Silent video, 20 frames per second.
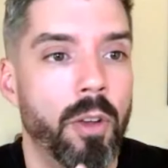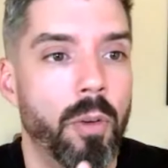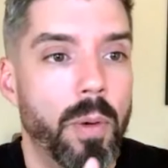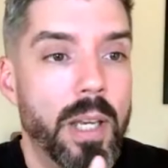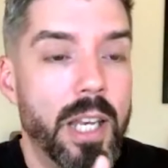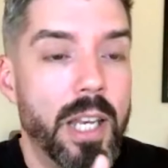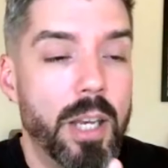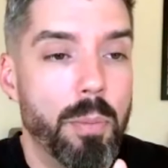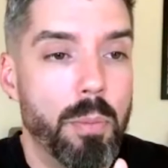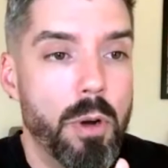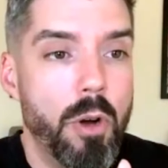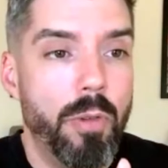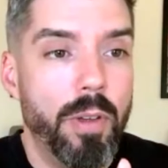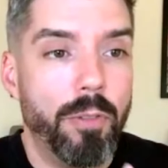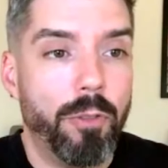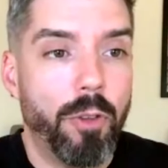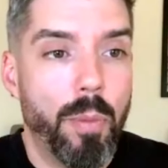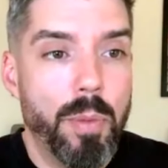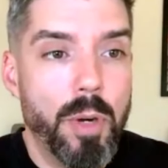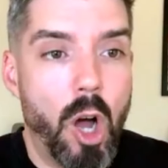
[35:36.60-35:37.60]
We need to move
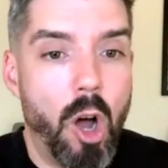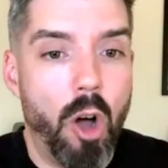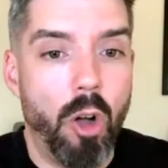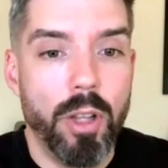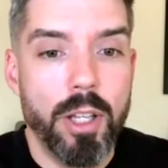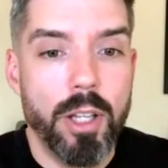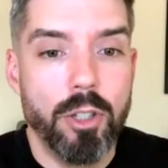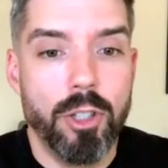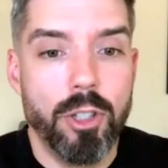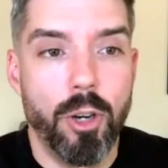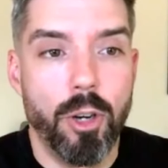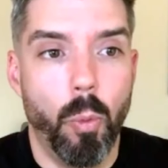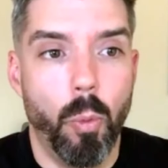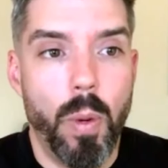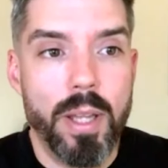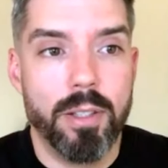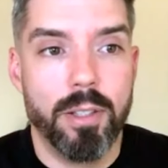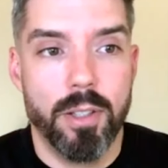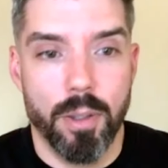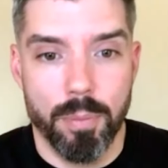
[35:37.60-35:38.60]
it from knowledge to
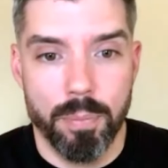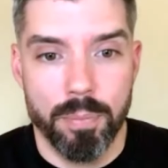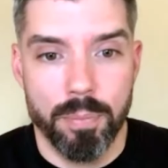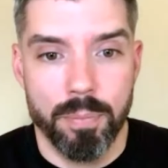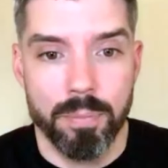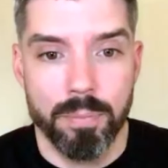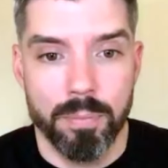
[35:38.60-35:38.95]
wisdom.